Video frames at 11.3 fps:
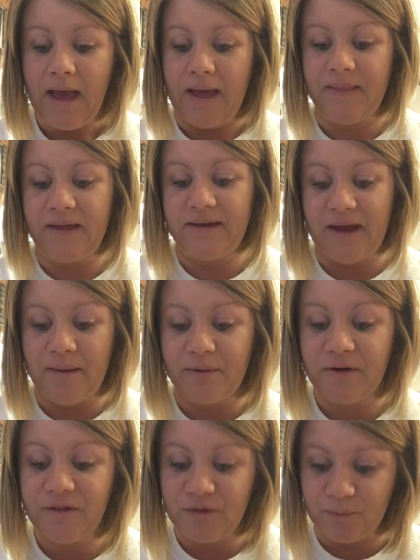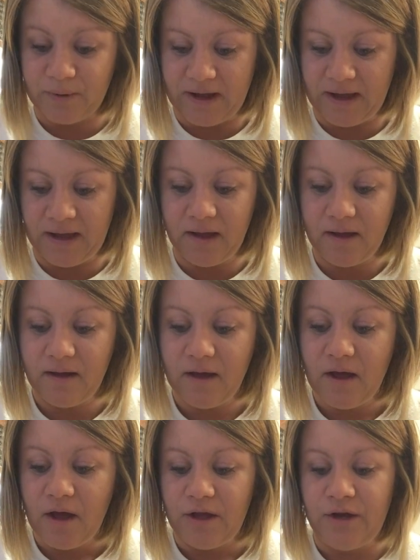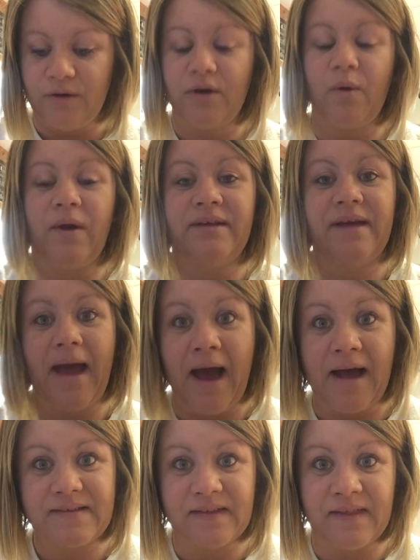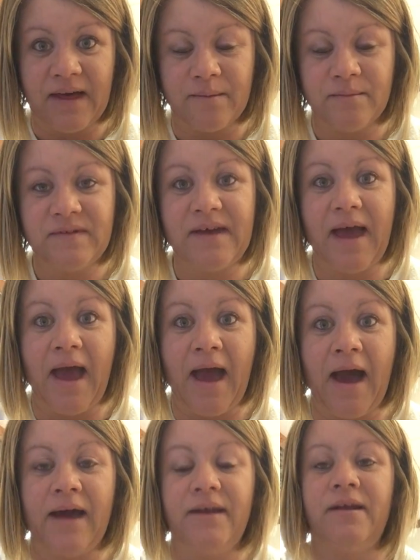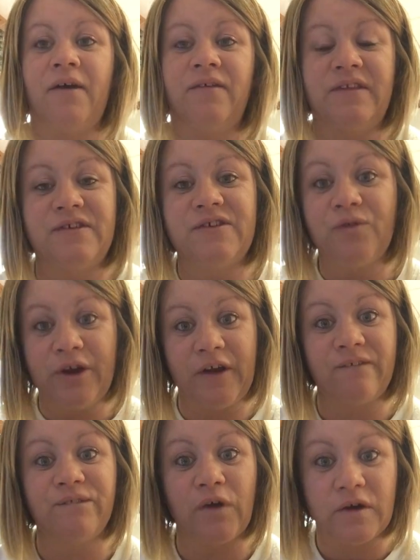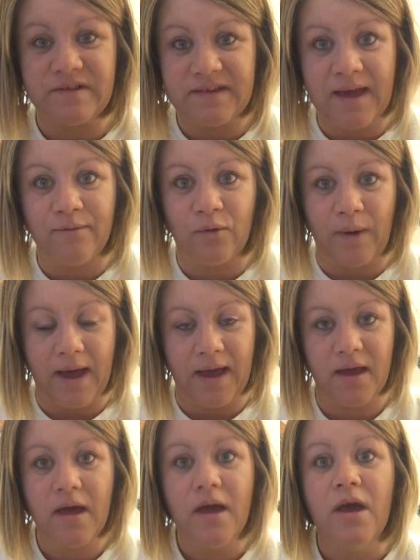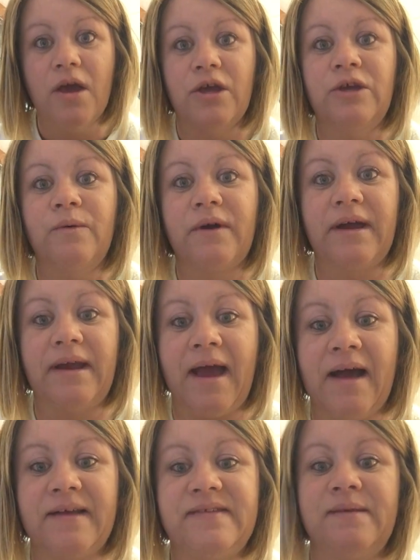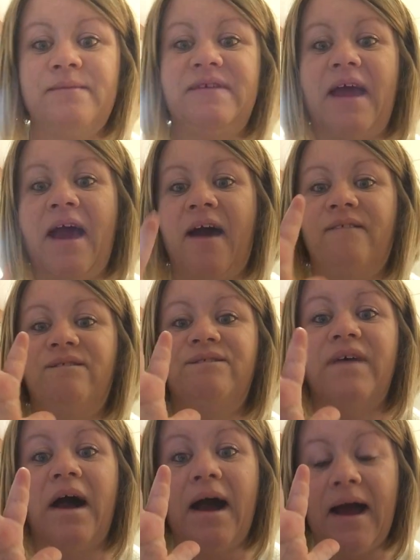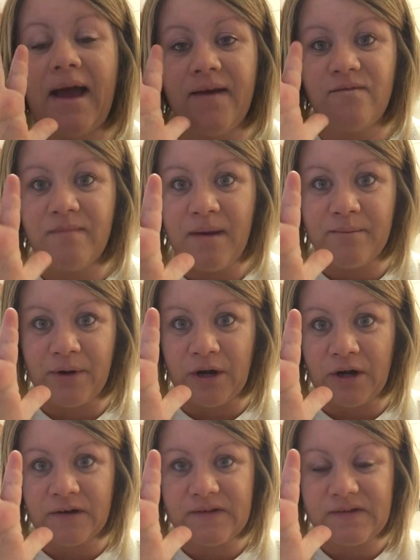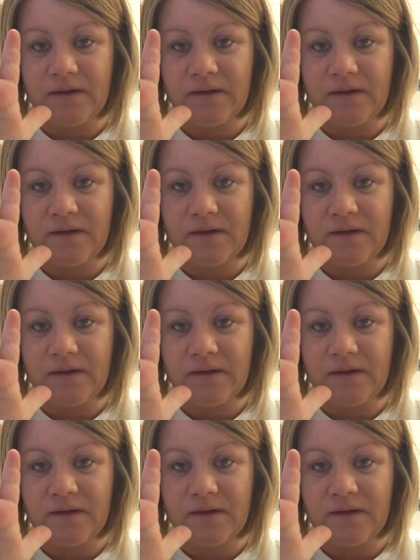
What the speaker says: And then number 3, you're going to ask them to add, now this is for your first giveaway, you are going to ask them to add 5 members